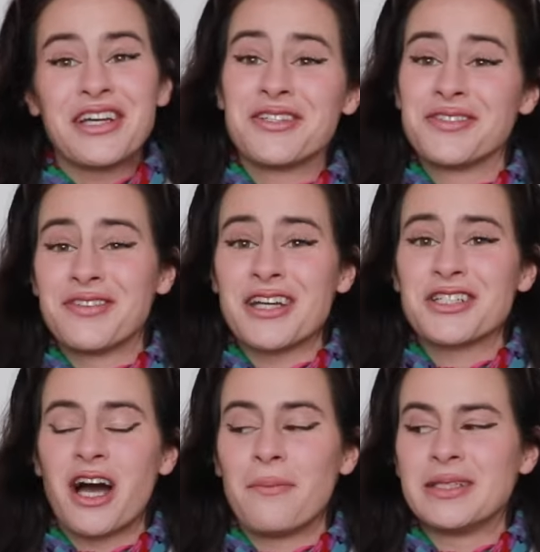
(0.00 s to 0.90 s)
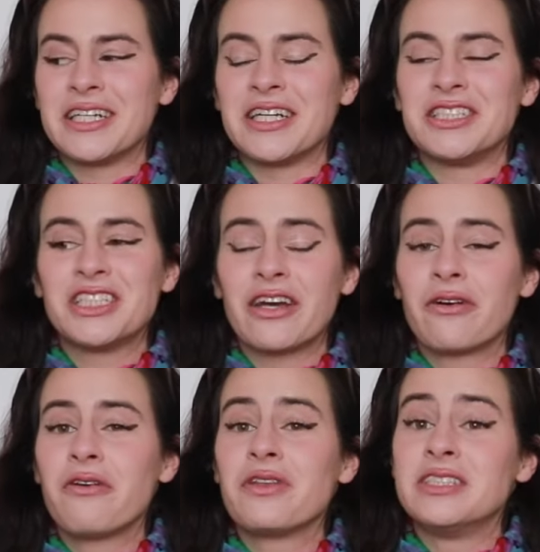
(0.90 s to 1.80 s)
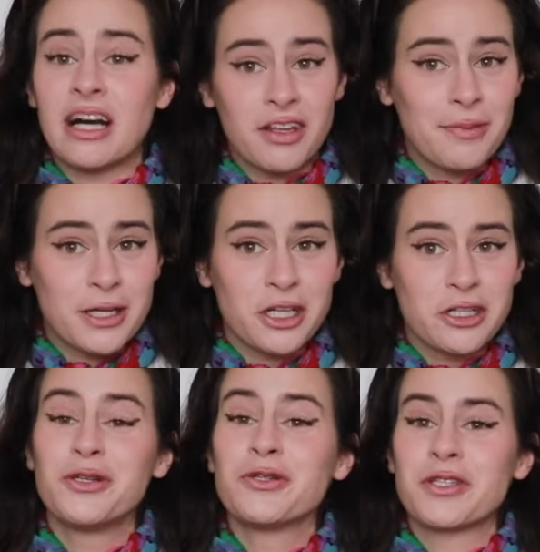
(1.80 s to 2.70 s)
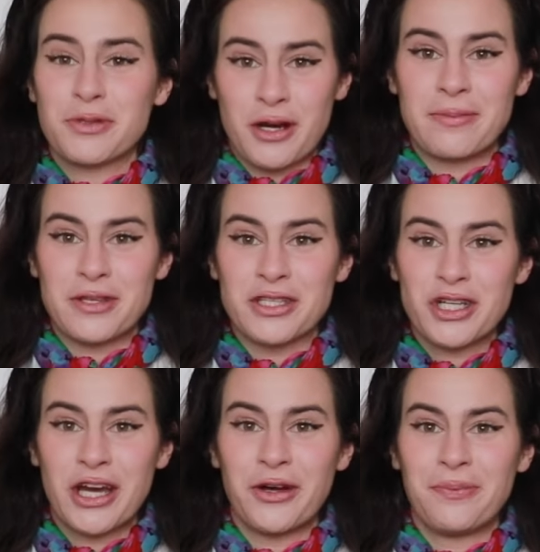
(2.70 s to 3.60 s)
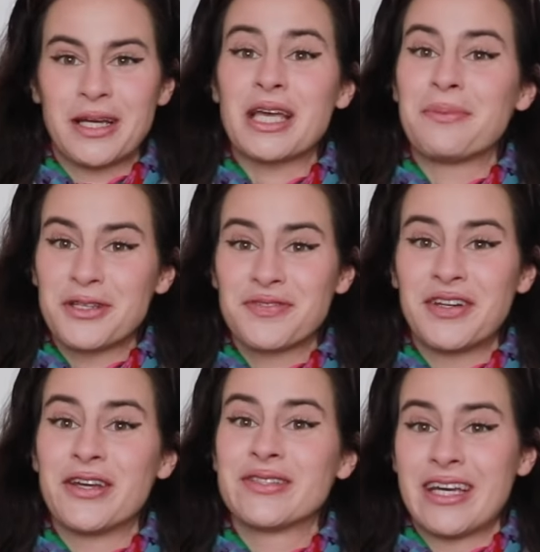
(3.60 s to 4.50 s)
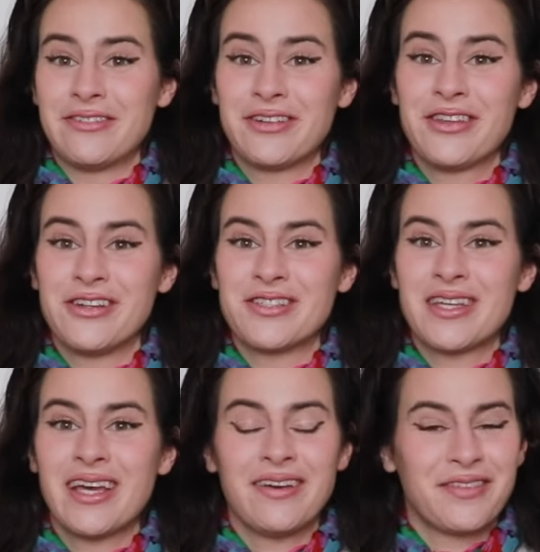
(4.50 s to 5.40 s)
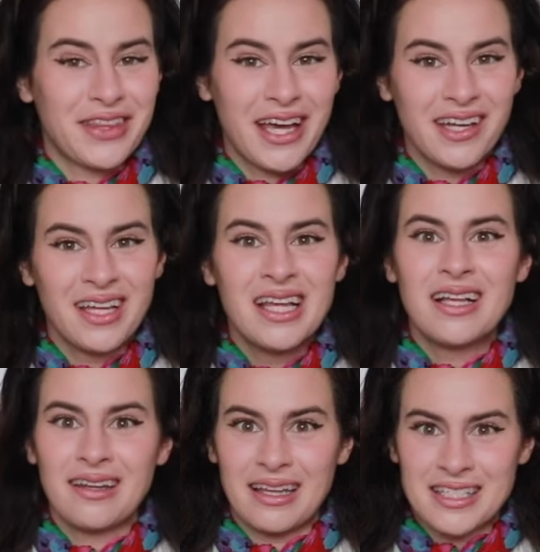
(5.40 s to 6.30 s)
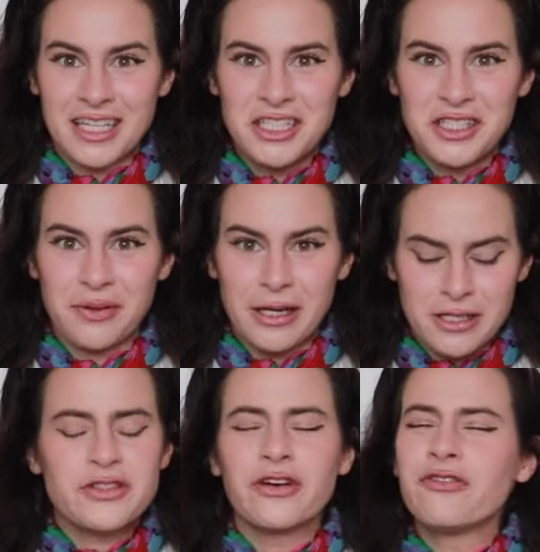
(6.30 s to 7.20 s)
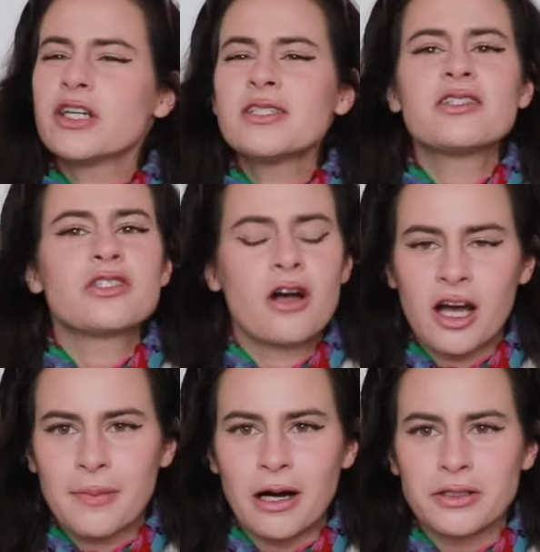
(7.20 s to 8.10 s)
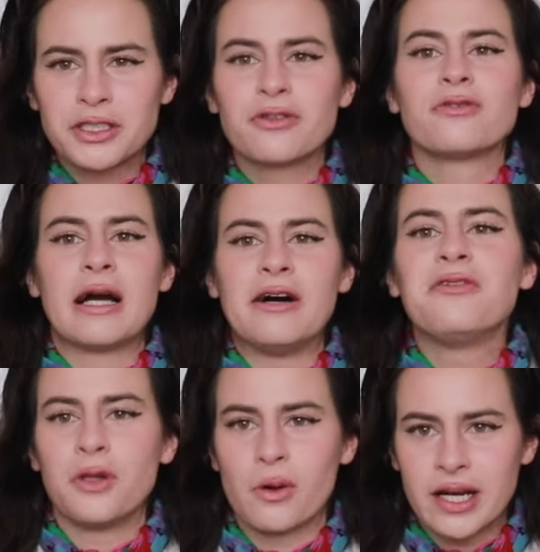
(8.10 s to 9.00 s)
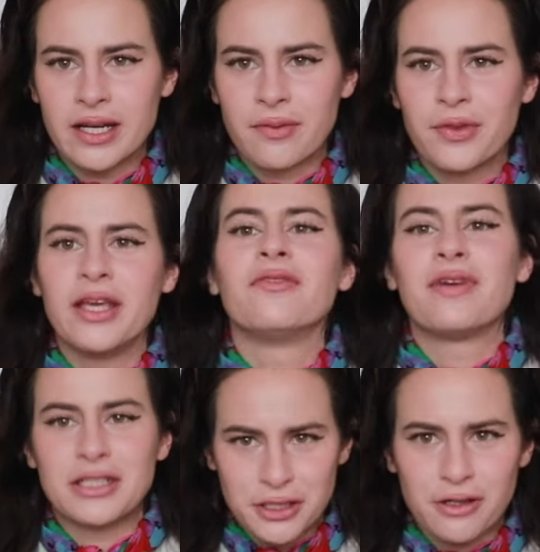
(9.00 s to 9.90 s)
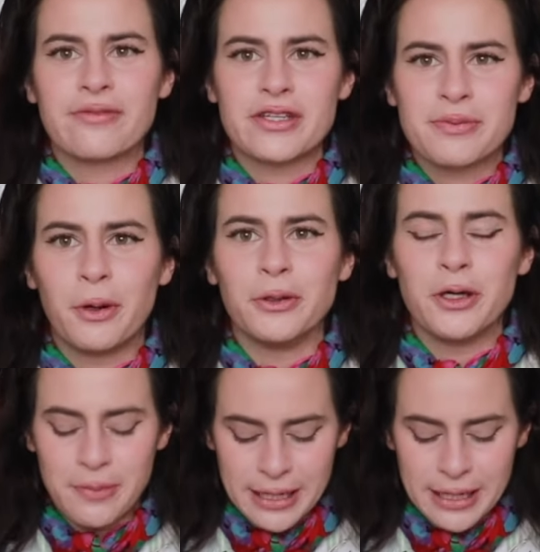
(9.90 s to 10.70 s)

videos and fashion commentary in general, then definitely make sure to subscribe to this channel because I post videos every Thursday. And with that, let's get into it. So first let's talk about Ralph Lauren, the inventor of this polo